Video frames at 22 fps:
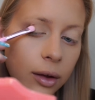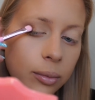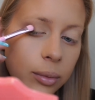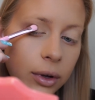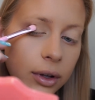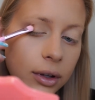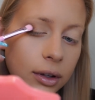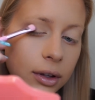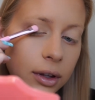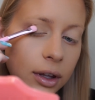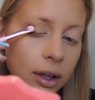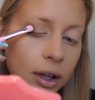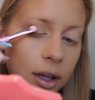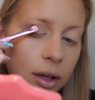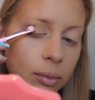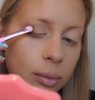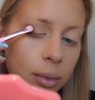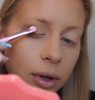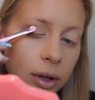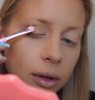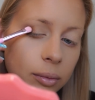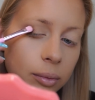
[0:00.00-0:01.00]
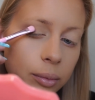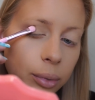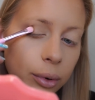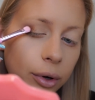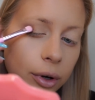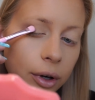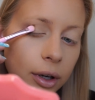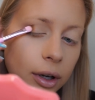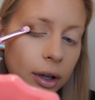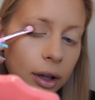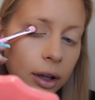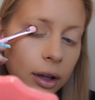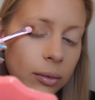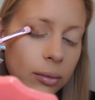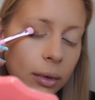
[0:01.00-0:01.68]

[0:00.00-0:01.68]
but keep it pretty